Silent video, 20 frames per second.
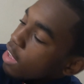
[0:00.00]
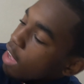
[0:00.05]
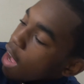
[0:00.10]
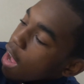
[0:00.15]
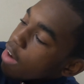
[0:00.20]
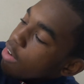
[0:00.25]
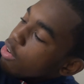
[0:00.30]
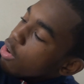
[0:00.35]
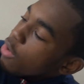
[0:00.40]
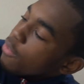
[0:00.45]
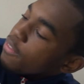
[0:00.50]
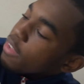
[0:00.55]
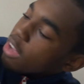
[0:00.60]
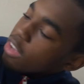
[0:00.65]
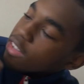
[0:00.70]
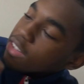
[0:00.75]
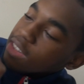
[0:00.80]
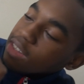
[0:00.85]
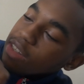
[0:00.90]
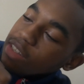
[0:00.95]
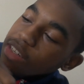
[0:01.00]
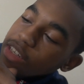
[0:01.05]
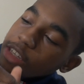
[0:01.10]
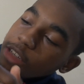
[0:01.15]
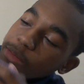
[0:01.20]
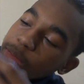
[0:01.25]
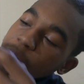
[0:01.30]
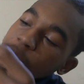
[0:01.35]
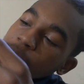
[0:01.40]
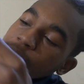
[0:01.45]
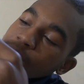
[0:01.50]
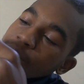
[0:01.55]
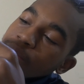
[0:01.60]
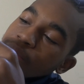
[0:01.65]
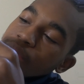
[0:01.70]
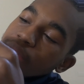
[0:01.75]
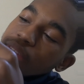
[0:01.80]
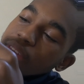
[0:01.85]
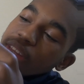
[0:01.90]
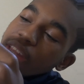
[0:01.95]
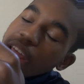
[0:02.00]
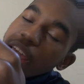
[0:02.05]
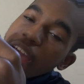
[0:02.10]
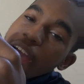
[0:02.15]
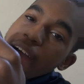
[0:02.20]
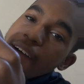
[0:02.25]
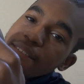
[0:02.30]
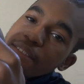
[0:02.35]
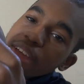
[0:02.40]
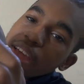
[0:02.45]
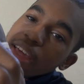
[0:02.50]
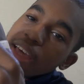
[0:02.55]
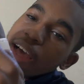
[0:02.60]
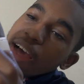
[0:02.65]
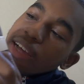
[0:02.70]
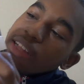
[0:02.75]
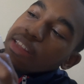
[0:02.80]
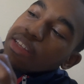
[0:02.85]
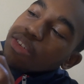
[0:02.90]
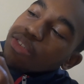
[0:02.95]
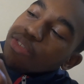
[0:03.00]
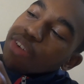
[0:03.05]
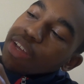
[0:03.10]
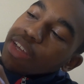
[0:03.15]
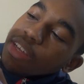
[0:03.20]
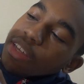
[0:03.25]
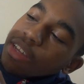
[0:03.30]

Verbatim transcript: I don't know if y'all could see this, but they have the cactus right